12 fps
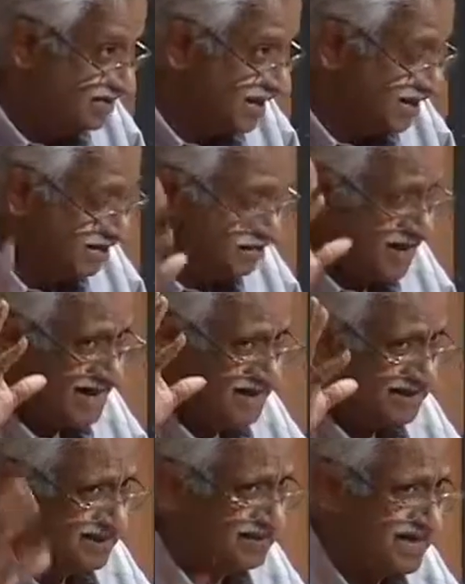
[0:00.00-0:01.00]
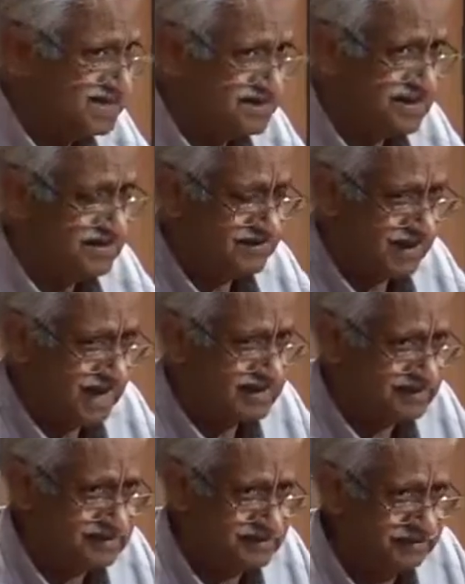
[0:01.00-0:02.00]
these are matters of concern for
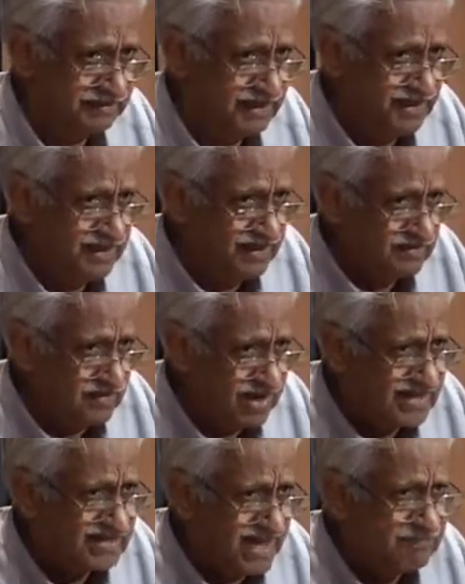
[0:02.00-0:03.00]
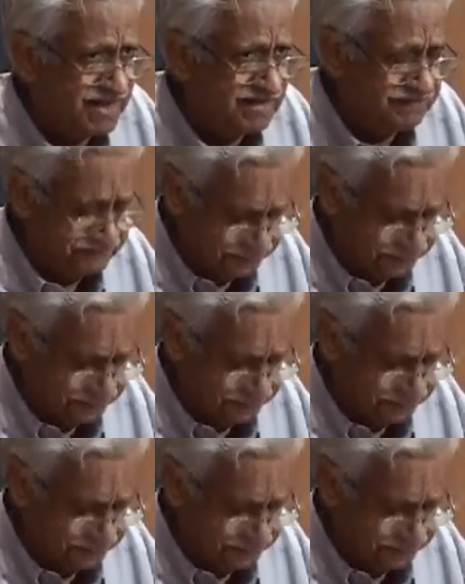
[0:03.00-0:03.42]
us. What is happening?